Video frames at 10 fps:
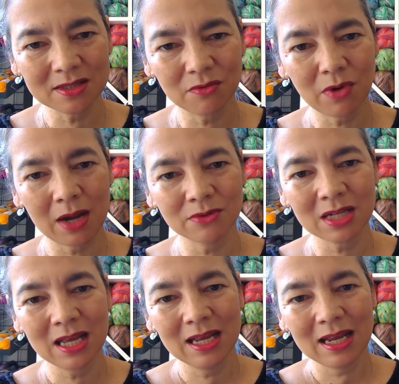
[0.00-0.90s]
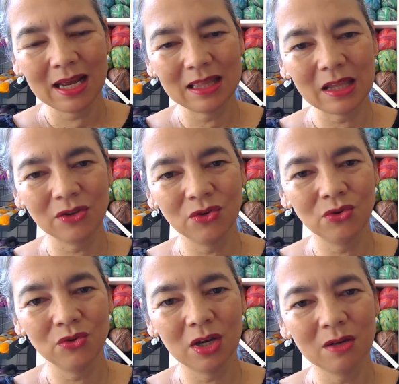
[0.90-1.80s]
around, and then
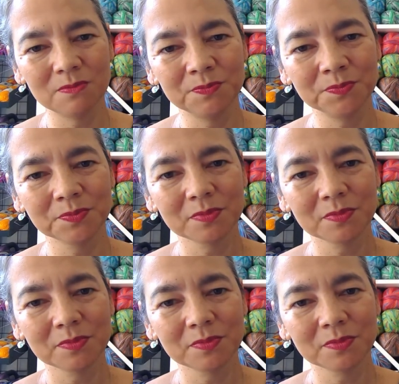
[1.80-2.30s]
you